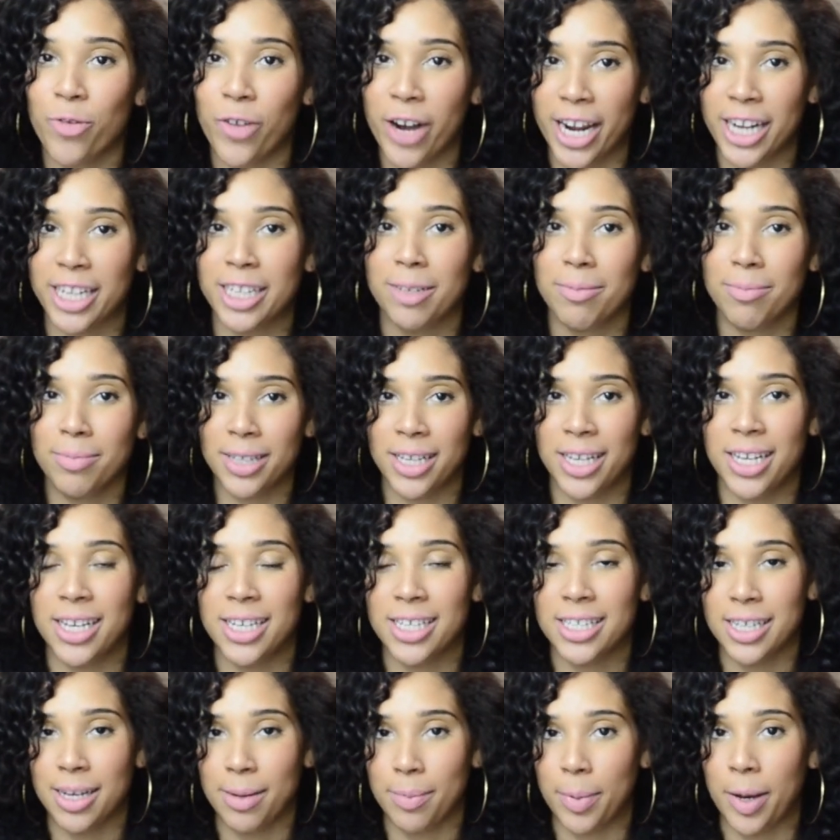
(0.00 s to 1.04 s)
random
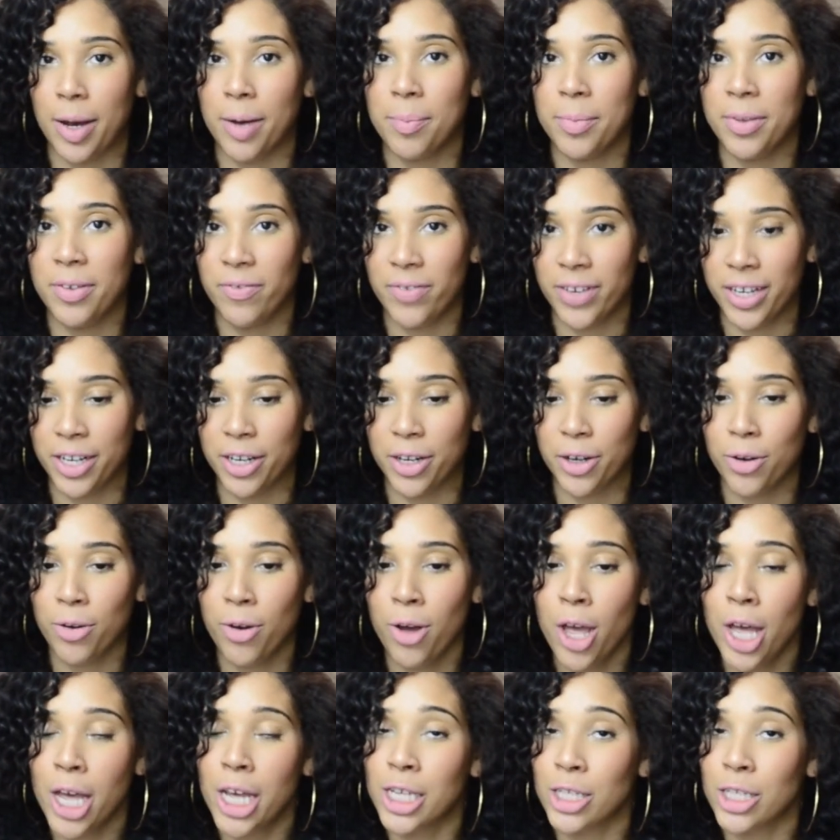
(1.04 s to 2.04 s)
things about me video.